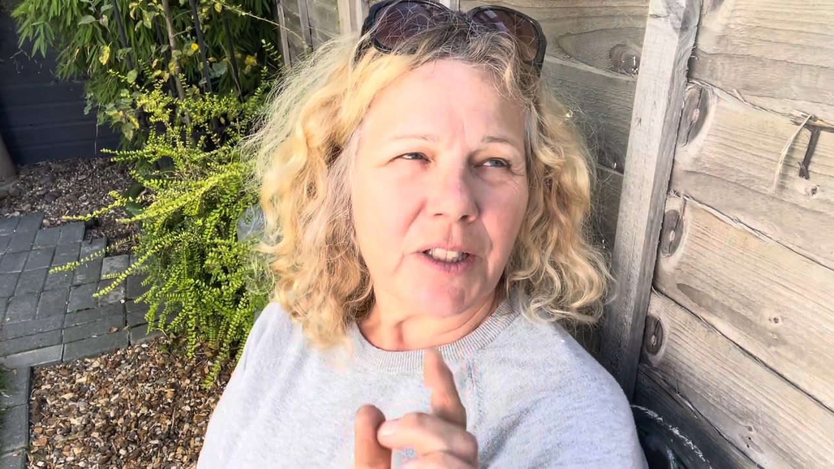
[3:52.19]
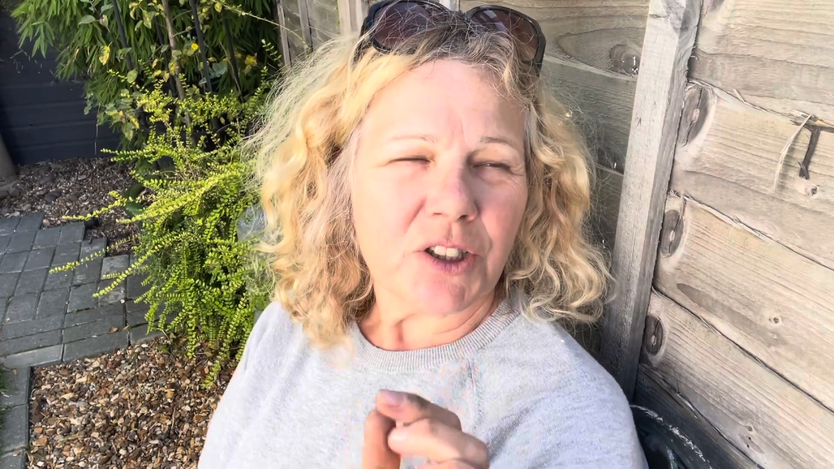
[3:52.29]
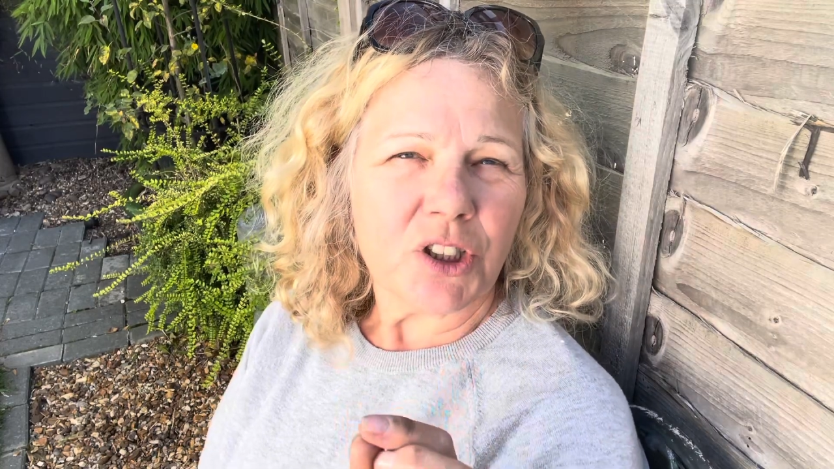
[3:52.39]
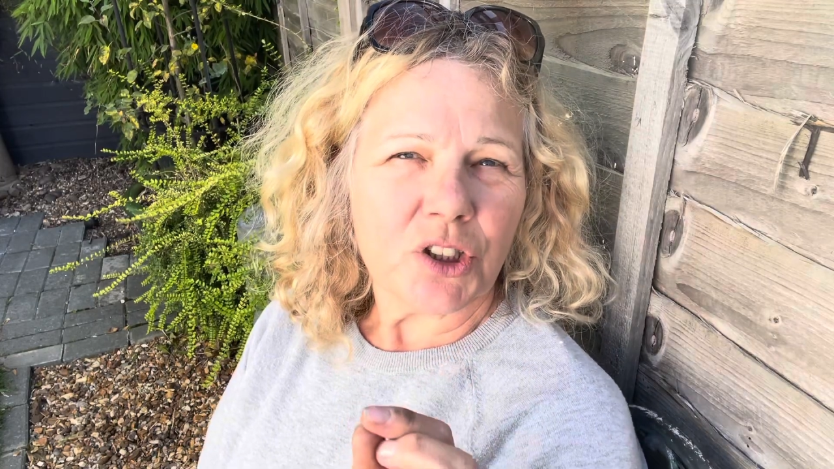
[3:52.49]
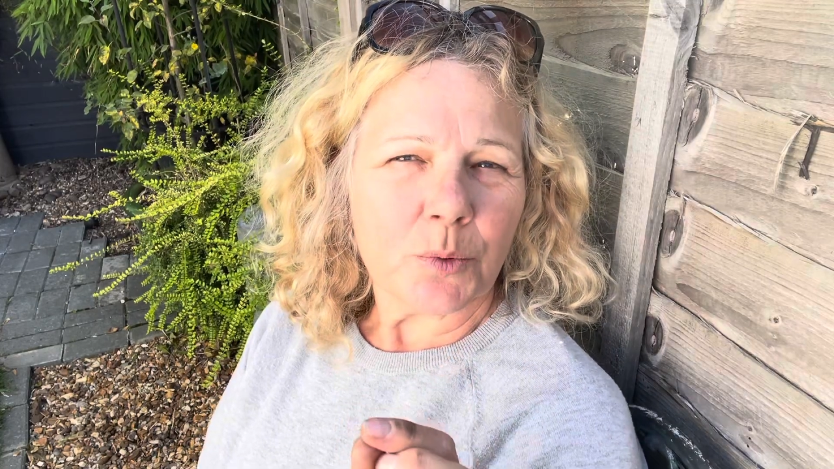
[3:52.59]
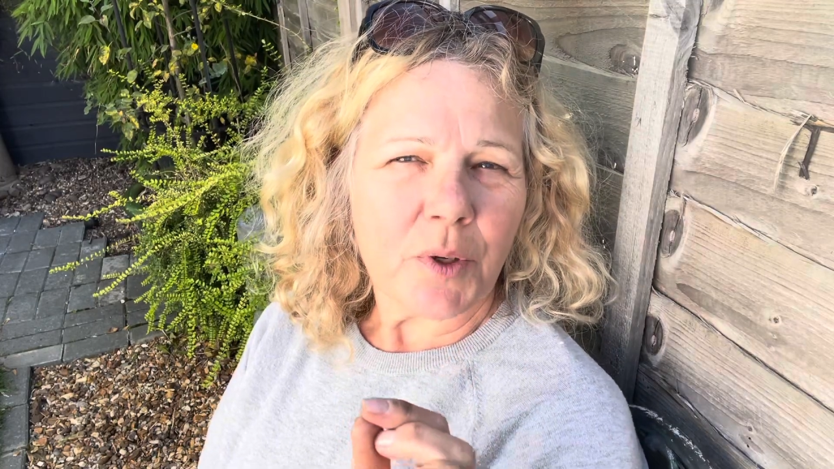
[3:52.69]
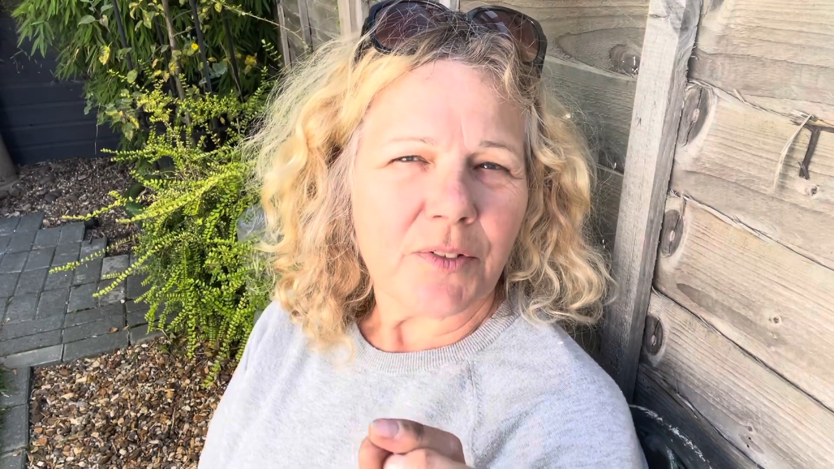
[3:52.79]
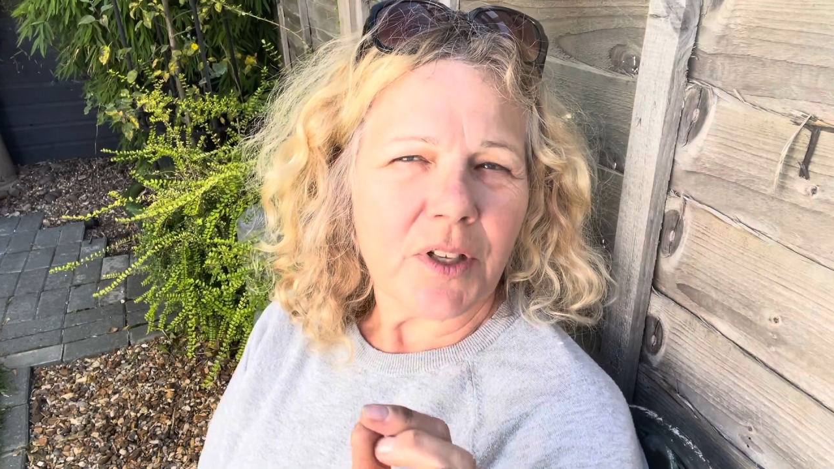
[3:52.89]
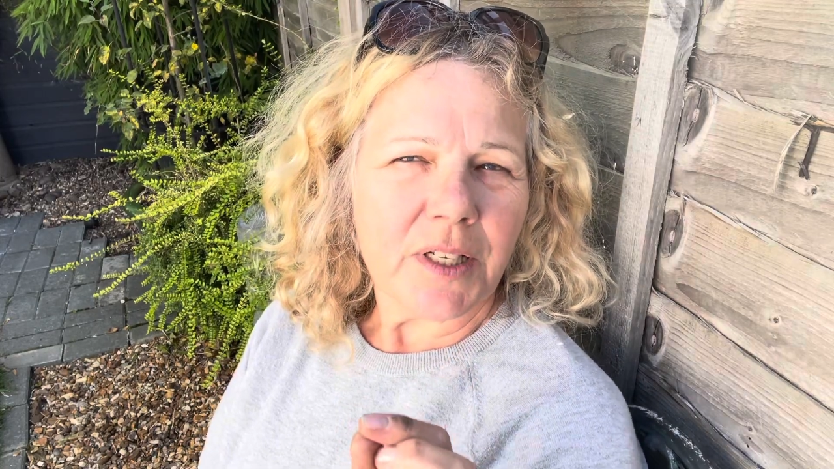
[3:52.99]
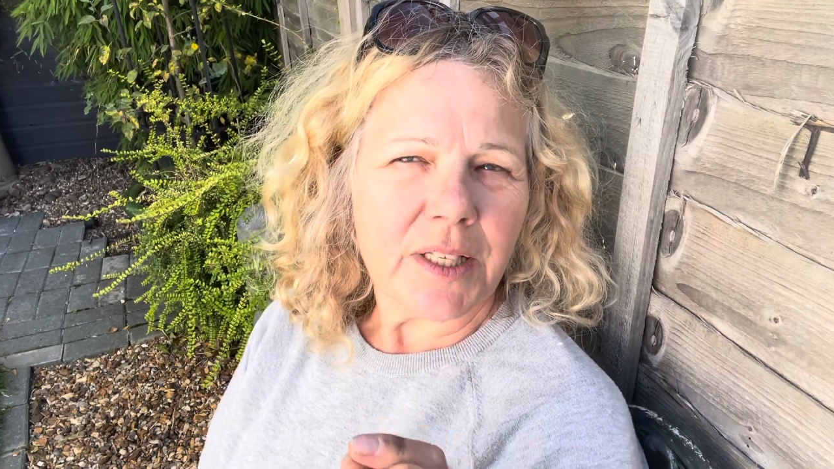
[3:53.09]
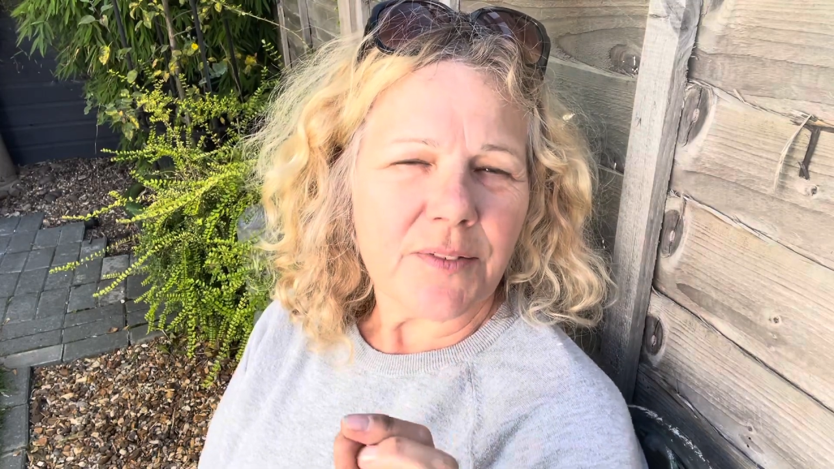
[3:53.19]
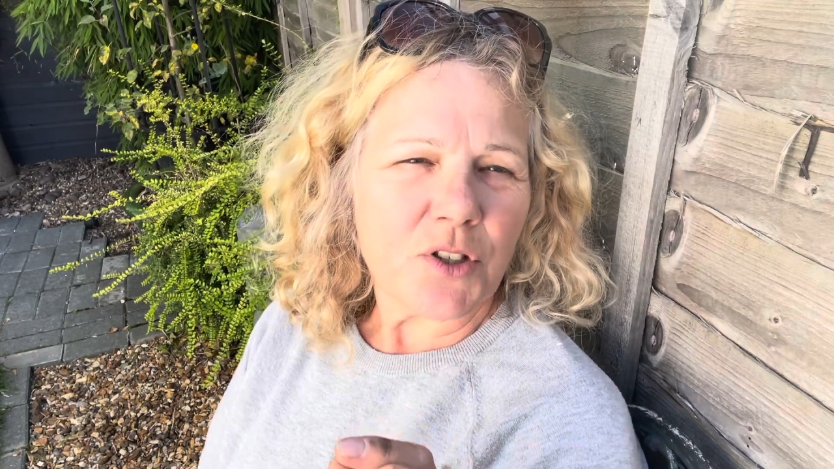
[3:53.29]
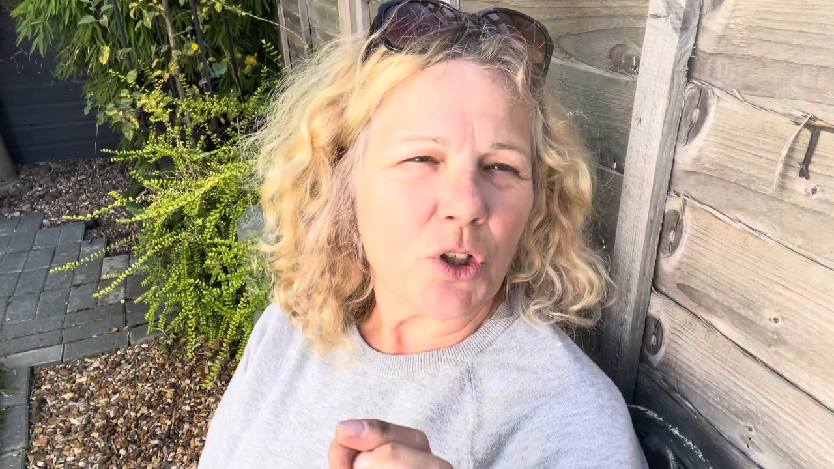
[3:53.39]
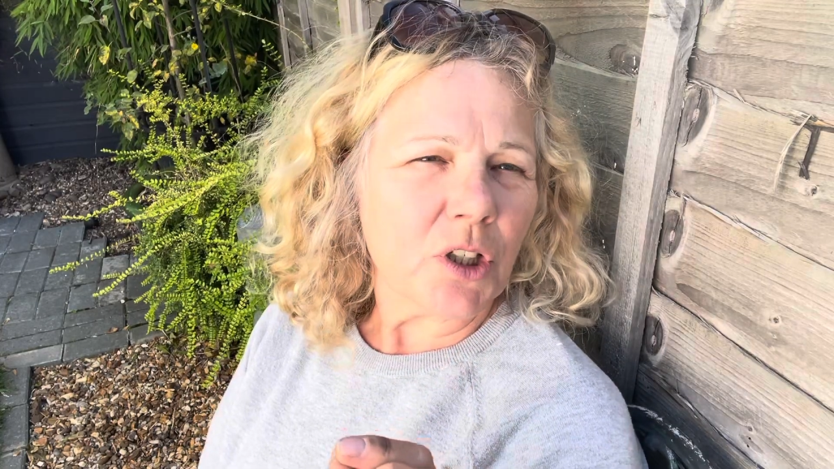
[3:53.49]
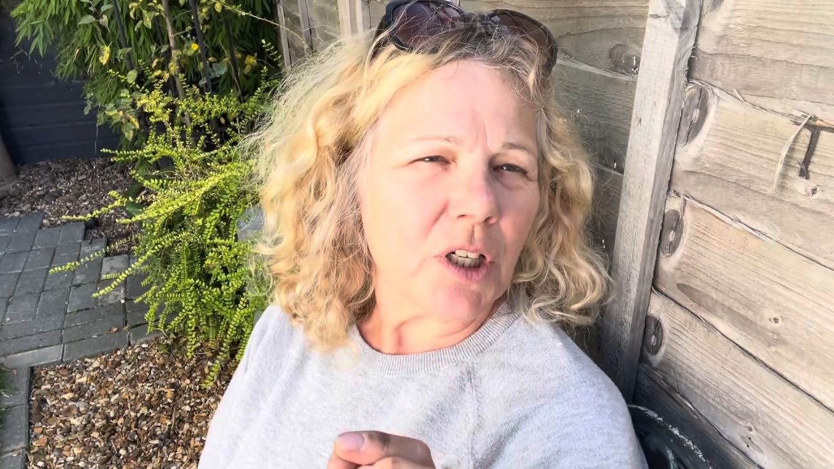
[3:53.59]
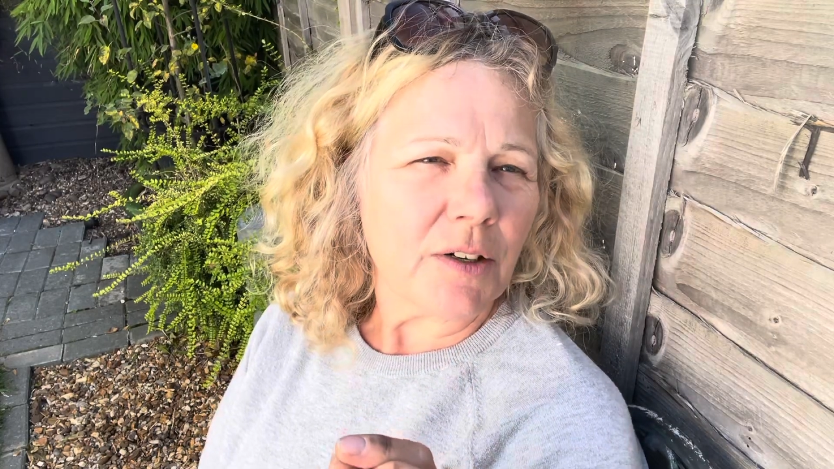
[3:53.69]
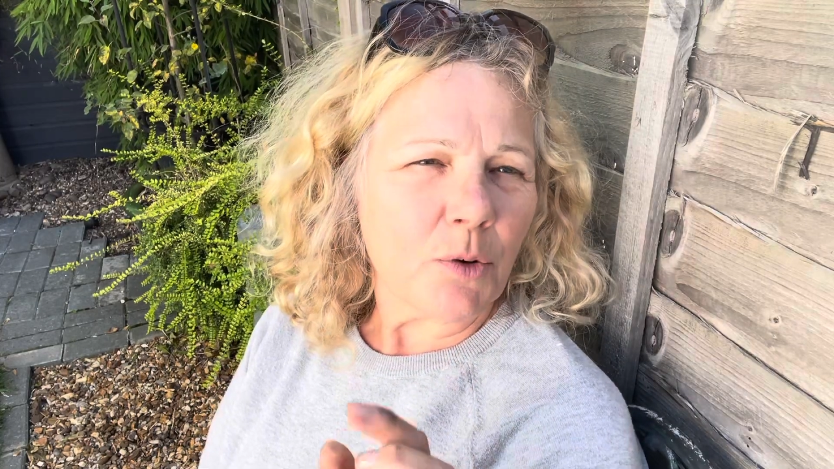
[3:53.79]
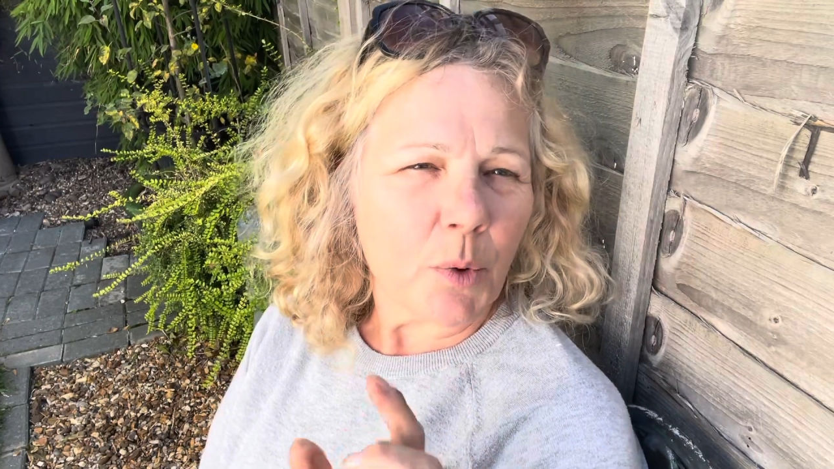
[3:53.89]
decision whether the leaves are good enough or